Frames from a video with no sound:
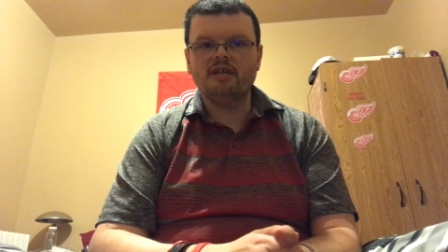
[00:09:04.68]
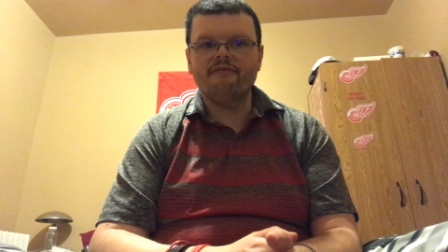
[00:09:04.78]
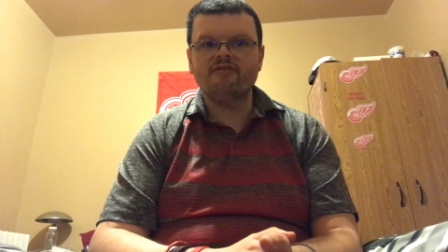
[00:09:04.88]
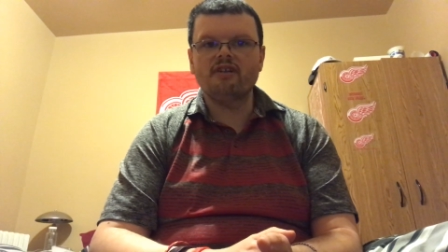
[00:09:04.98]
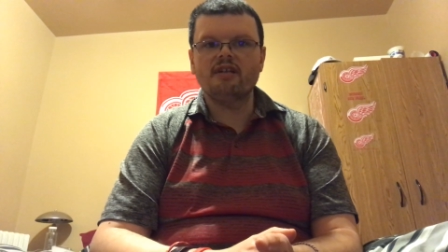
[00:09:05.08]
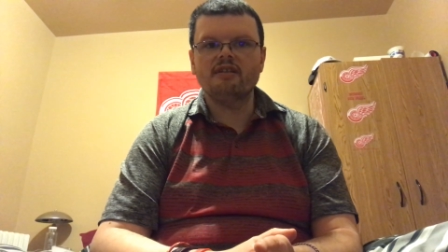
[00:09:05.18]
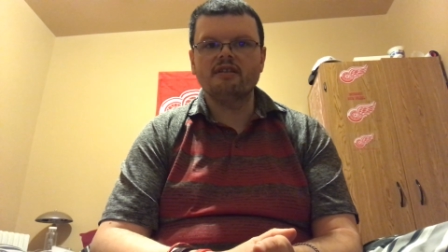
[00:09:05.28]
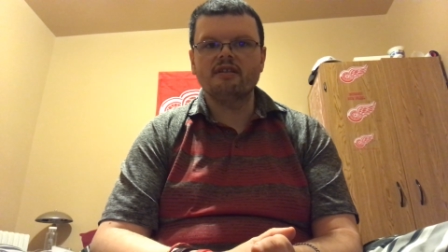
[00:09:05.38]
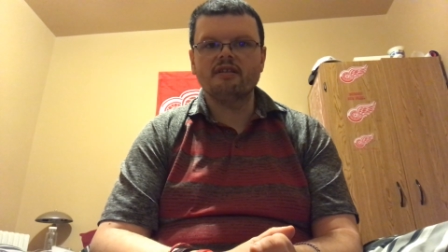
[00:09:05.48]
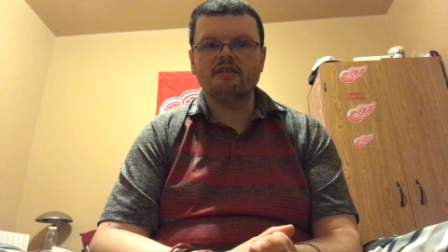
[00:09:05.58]
I've said
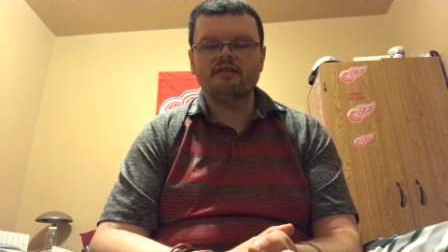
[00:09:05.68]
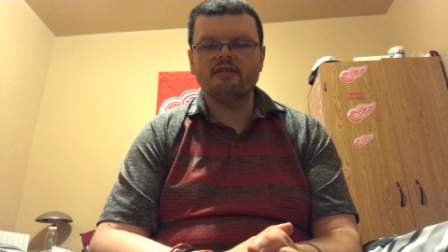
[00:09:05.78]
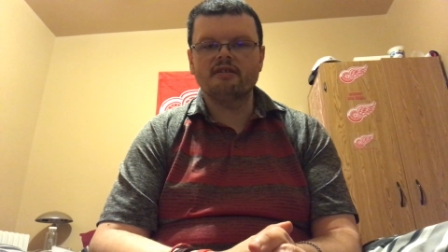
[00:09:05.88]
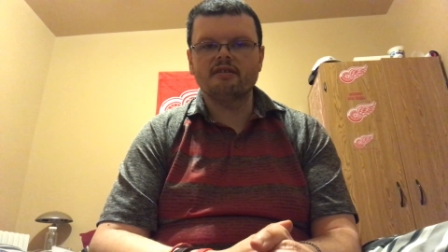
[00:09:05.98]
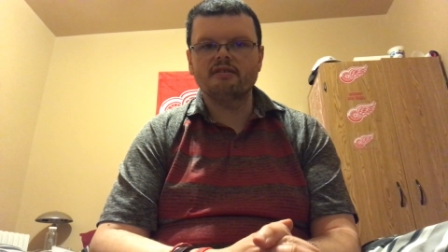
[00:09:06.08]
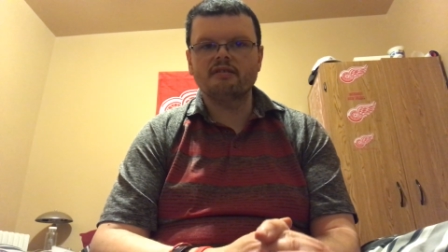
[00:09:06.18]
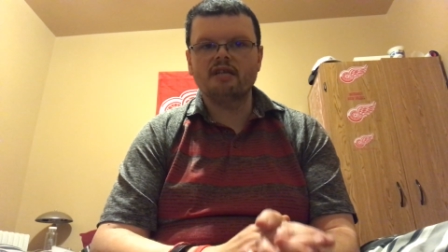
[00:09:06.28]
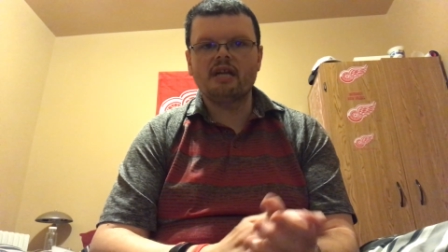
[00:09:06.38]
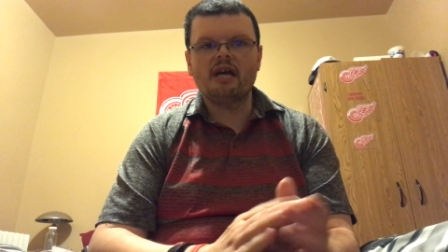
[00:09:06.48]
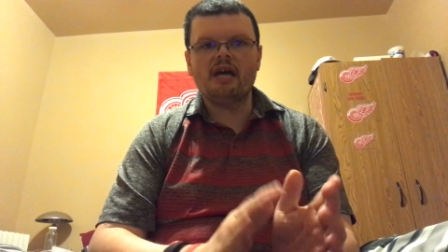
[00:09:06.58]
in
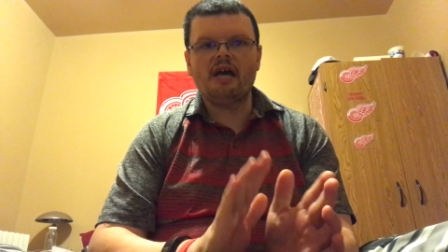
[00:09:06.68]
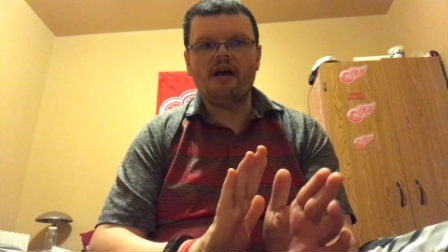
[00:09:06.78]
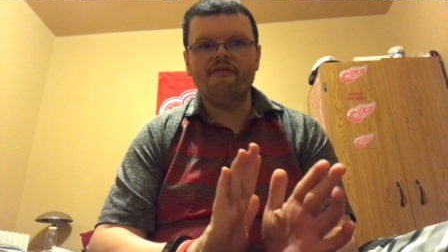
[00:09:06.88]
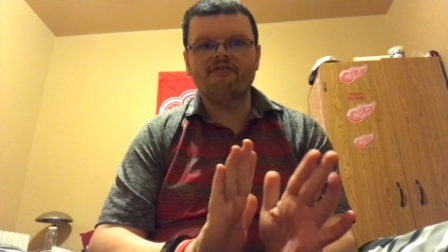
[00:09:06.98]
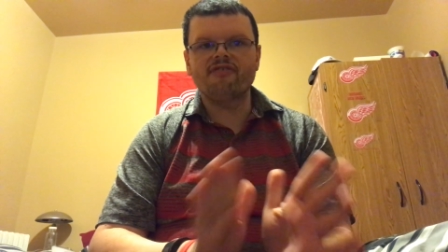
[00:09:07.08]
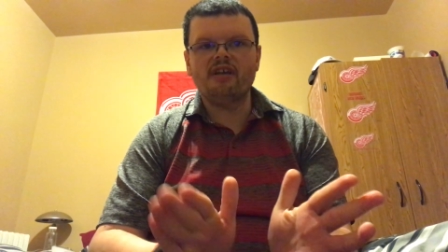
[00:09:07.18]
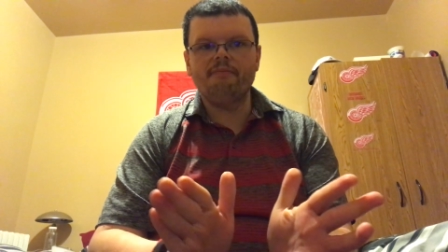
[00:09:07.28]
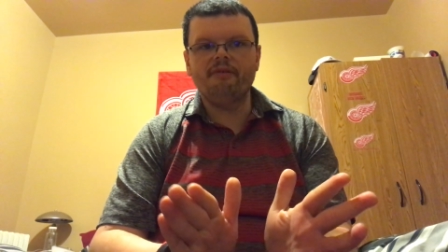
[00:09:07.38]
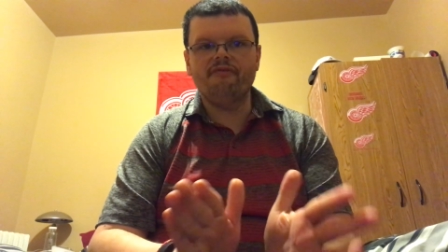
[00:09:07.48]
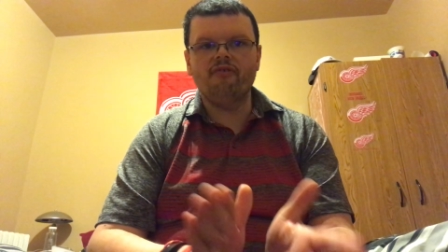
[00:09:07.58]
the, that I have
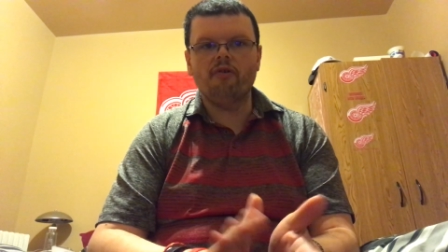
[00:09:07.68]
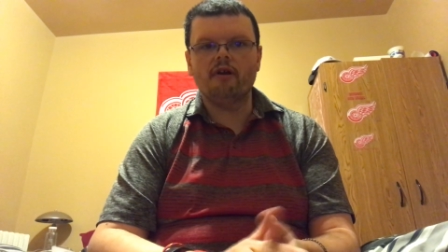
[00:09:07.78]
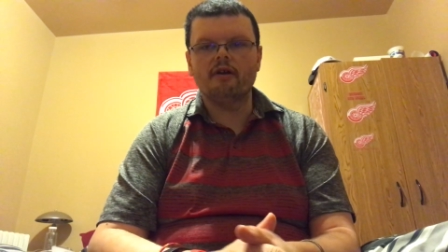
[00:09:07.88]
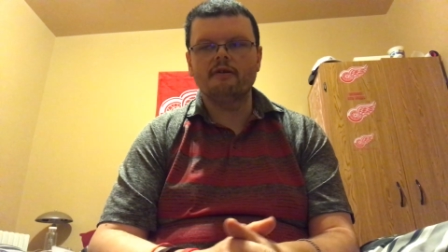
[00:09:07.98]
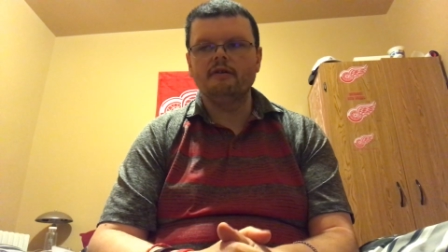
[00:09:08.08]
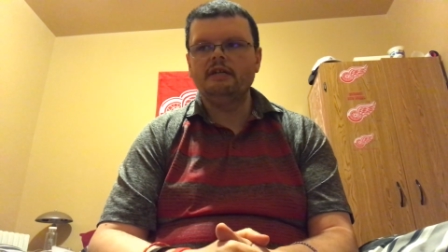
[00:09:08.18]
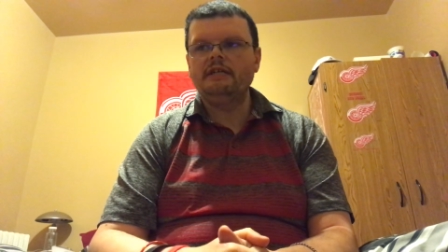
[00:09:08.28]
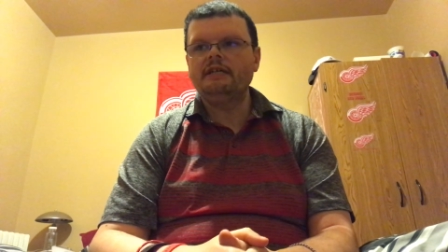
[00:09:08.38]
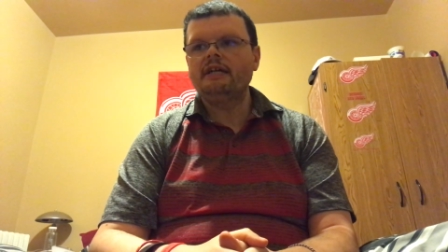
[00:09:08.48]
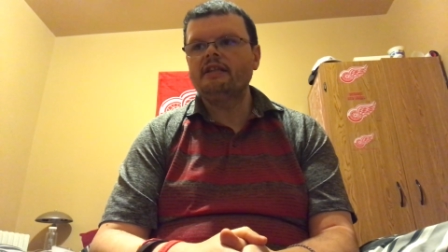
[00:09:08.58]
said before,
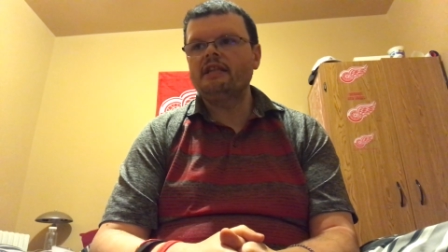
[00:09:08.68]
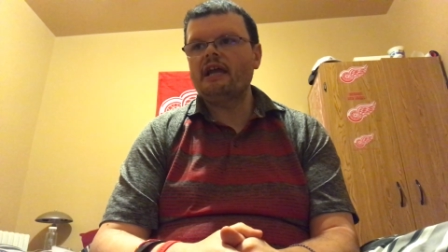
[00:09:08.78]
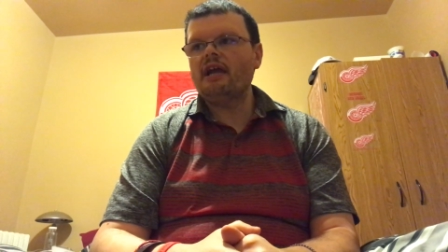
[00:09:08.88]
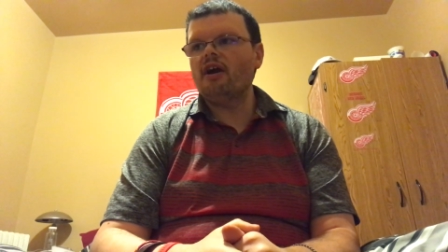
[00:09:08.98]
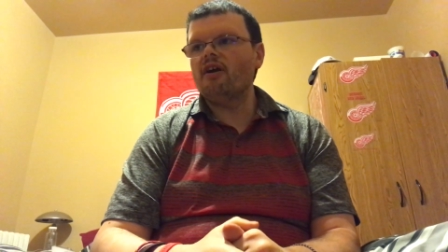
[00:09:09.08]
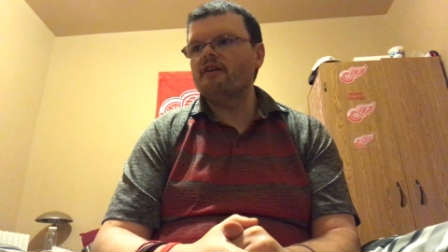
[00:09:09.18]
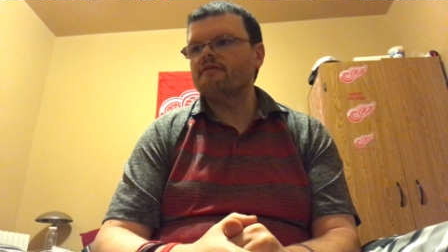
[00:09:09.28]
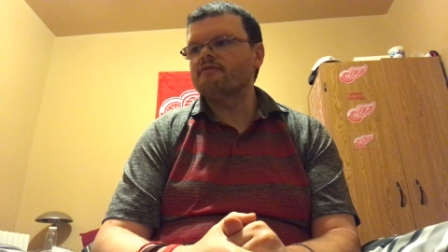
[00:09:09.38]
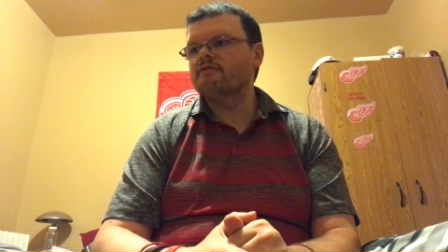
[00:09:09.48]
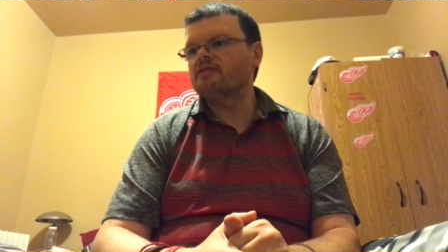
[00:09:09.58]
they
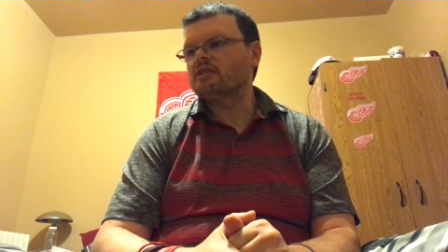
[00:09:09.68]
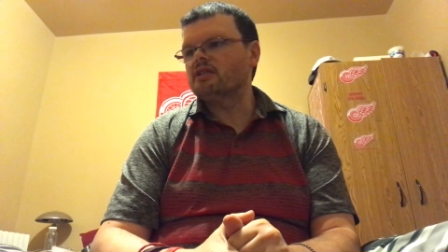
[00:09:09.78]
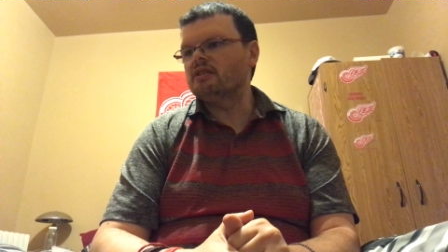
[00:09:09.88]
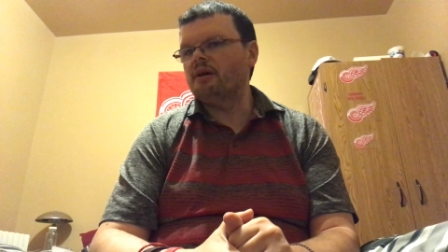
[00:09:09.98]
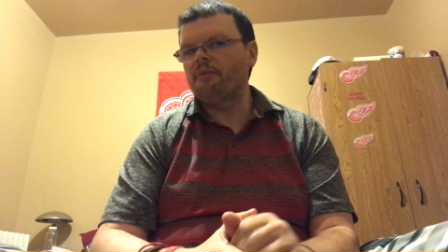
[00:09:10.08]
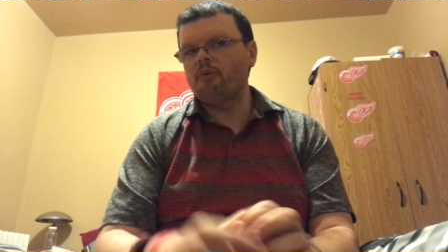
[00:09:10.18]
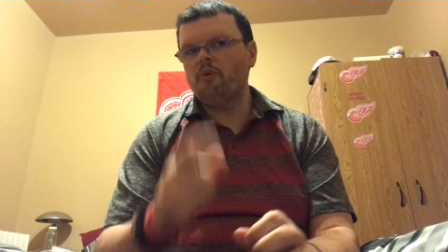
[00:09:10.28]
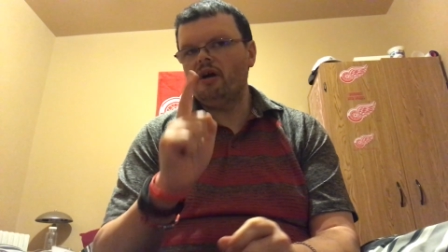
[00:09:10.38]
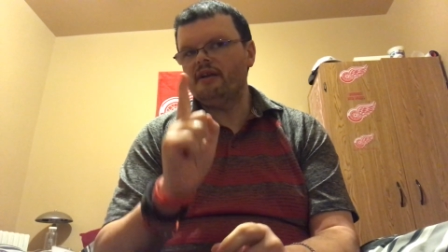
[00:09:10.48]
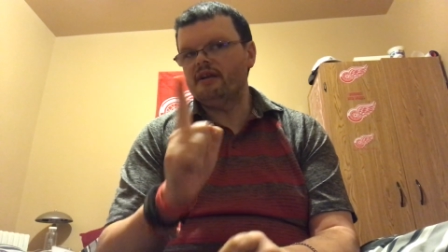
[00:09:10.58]
are the number
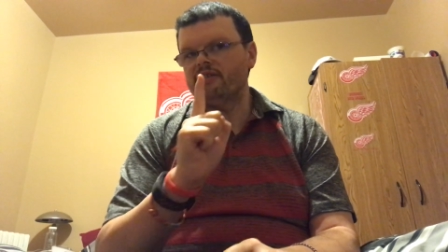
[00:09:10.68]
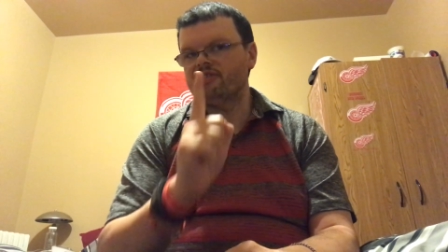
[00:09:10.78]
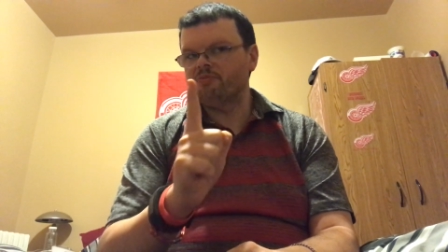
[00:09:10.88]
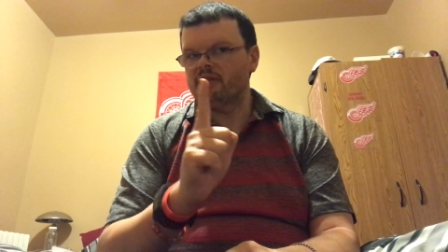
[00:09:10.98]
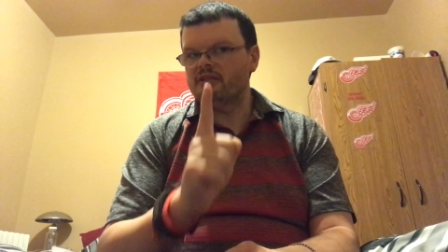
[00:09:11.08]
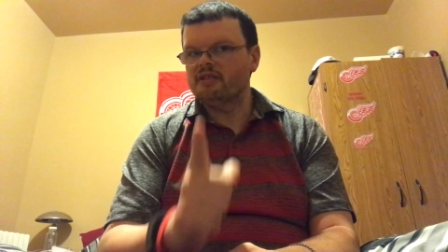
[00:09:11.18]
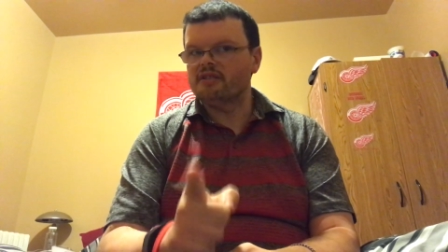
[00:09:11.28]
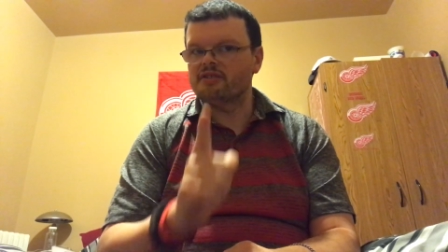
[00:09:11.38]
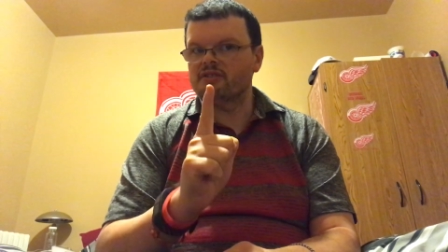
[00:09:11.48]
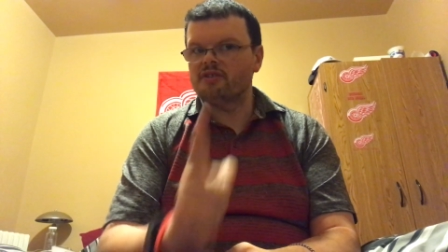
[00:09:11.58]
one instrument
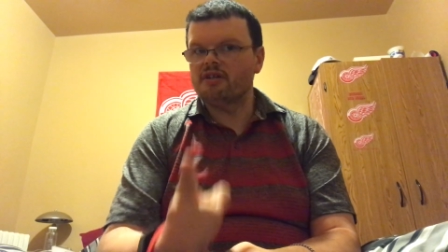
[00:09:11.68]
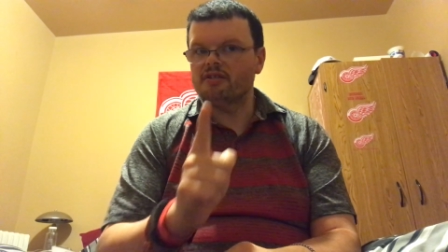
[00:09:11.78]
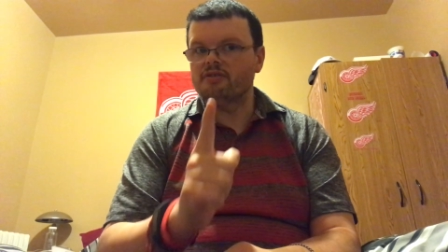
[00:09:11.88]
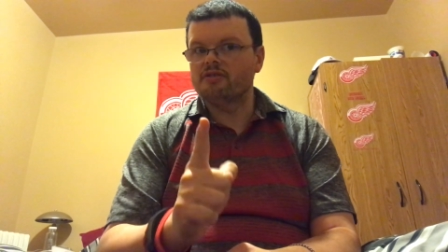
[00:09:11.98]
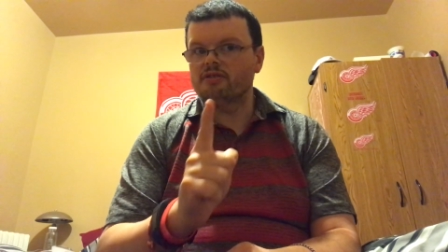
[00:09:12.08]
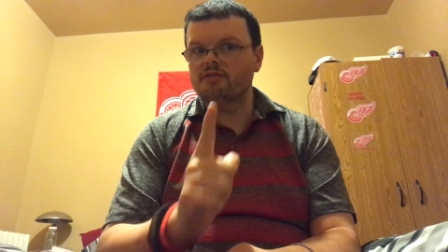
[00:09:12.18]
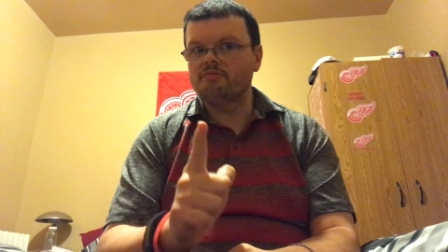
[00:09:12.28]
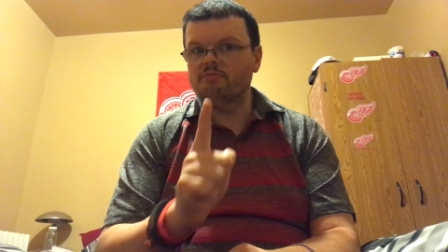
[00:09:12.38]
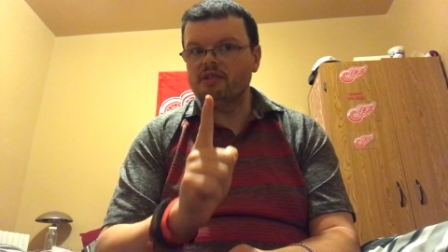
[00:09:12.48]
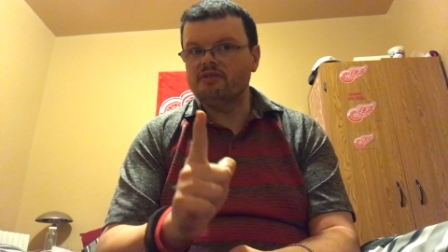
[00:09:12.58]
that started
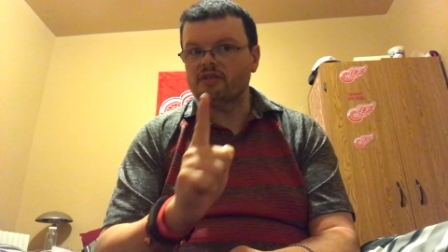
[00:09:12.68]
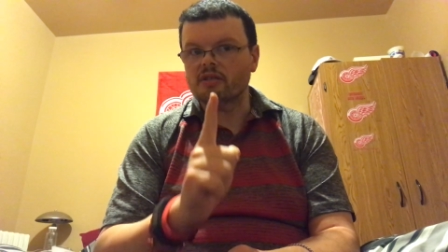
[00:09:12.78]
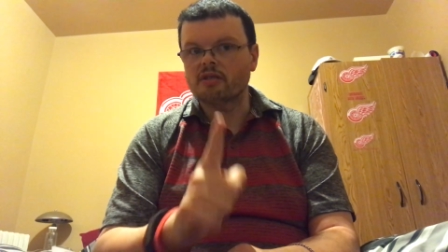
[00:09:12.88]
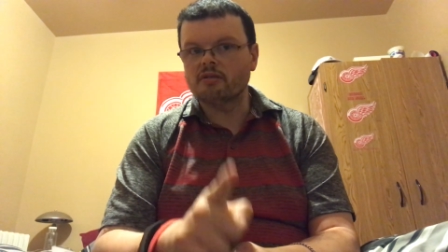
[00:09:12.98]
music.